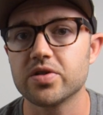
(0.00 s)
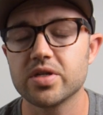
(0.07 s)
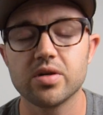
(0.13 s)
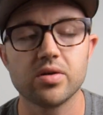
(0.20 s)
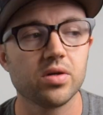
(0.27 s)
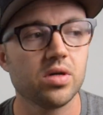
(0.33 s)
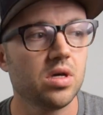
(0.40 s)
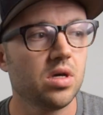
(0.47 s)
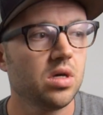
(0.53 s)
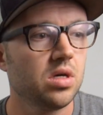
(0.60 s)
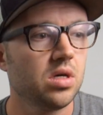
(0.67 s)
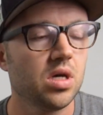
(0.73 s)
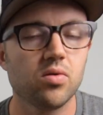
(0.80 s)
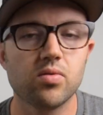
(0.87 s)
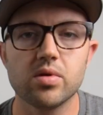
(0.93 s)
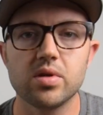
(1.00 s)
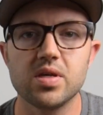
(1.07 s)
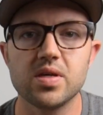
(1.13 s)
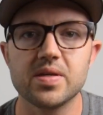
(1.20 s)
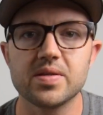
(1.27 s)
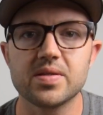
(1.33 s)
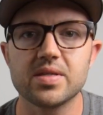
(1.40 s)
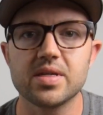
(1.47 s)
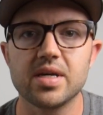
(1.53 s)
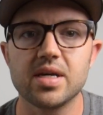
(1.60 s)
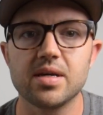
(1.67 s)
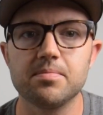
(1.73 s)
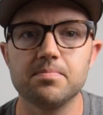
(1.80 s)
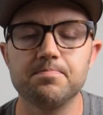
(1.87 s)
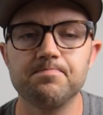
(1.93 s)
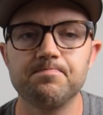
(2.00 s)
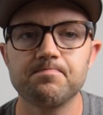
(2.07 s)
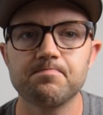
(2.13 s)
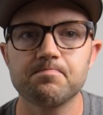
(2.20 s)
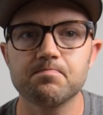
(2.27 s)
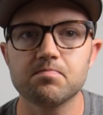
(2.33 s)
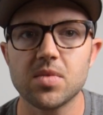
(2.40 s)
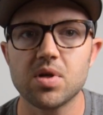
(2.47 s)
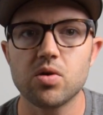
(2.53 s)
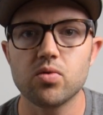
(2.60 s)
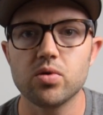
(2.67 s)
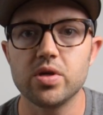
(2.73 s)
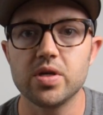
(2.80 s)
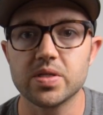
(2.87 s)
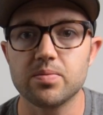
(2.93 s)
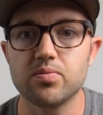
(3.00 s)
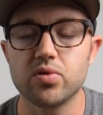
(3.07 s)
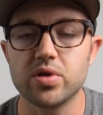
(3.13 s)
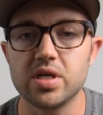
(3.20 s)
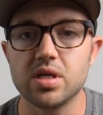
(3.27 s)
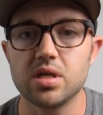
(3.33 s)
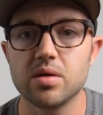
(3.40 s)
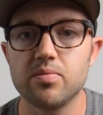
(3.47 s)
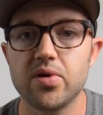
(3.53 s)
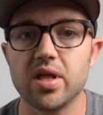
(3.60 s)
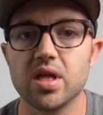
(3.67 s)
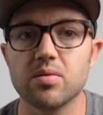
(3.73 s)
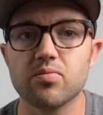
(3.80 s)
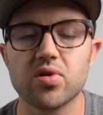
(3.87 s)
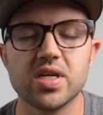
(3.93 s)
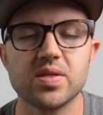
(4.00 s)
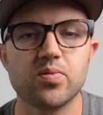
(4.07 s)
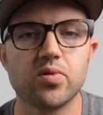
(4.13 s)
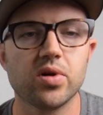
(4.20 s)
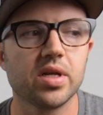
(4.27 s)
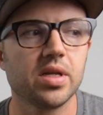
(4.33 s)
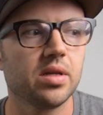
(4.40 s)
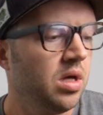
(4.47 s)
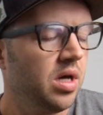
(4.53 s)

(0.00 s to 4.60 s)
So it really is a pretty compelling price point.